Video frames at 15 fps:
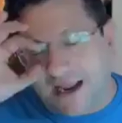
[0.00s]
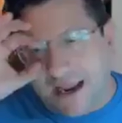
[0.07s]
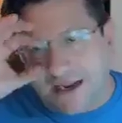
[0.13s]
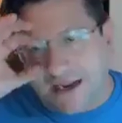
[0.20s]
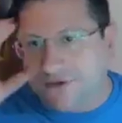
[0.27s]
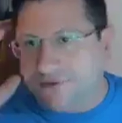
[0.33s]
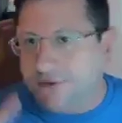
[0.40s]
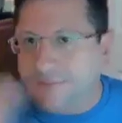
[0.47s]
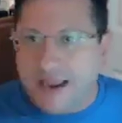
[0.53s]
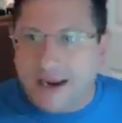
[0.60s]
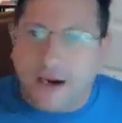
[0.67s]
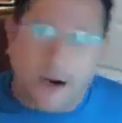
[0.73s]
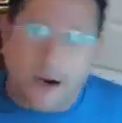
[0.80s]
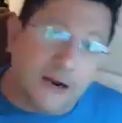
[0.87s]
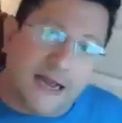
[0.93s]
got into a bad
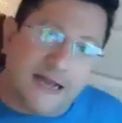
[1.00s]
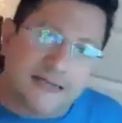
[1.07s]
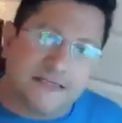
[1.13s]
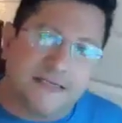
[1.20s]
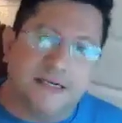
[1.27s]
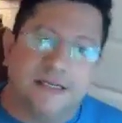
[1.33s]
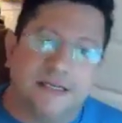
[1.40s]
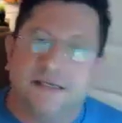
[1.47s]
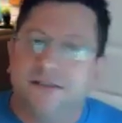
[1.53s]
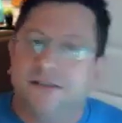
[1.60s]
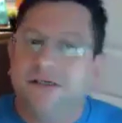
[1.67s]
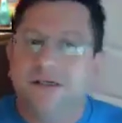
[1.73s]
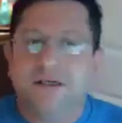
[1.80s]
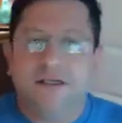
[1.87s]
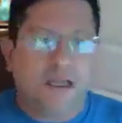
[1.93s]
car accident,
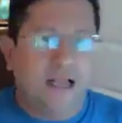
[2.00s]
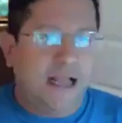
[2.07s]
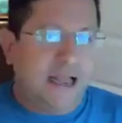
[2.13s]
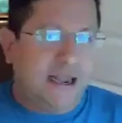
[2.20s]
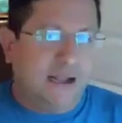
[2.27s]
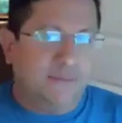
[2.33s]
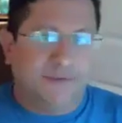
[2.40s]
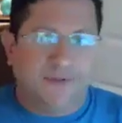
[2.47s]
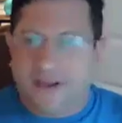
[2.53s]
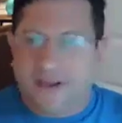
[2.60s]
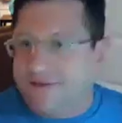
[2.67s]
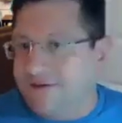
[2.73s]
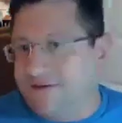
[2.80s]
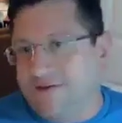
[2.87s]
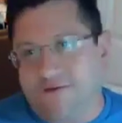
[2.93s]
and I was like,
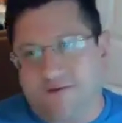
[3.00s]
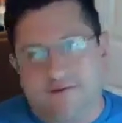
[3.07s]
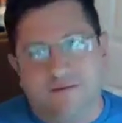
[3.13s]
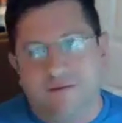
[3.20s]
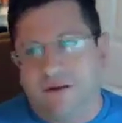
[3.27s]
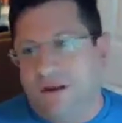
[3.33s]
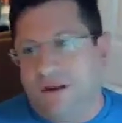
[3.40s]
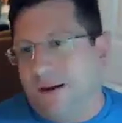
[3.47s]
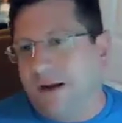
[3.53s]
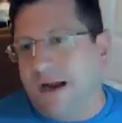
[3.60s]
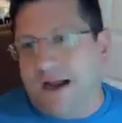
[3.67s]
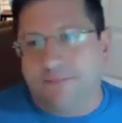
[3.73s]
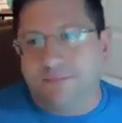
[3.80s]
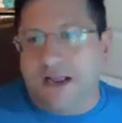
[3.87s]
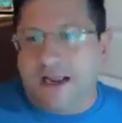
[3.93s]
this is
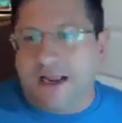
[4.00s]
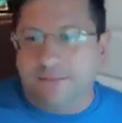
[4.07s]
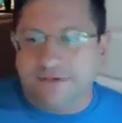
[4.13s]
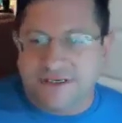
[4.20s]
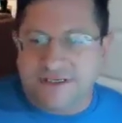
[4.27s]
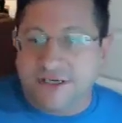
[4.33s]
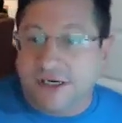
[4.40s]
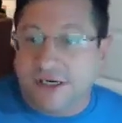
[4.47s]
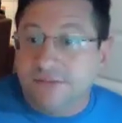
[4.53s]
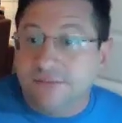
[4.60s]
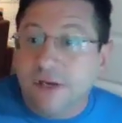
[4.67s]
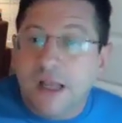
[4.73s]
I'm just done.